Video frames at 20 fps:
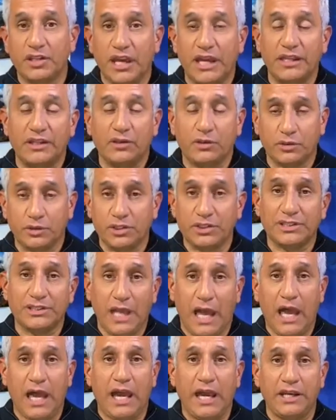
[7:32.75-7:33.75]
and they'll
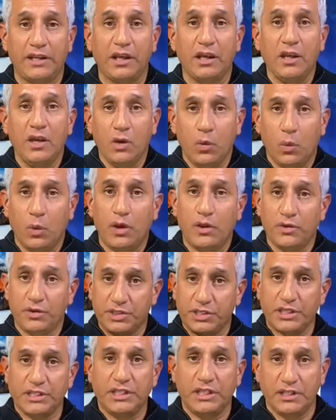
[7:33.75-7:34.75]
decide whether
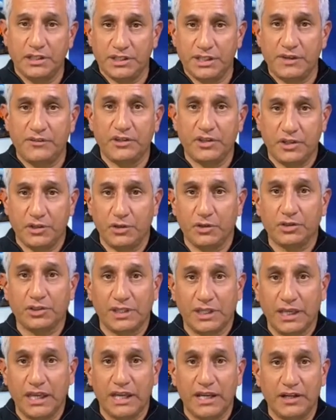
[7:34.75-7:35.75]
16 and 17-year-olds
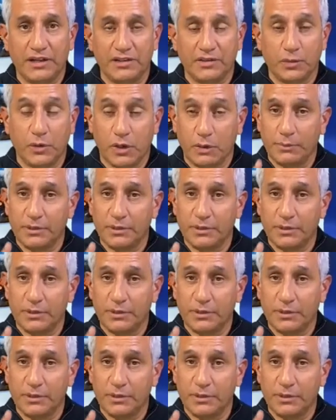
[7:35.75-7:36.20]
can get it as well,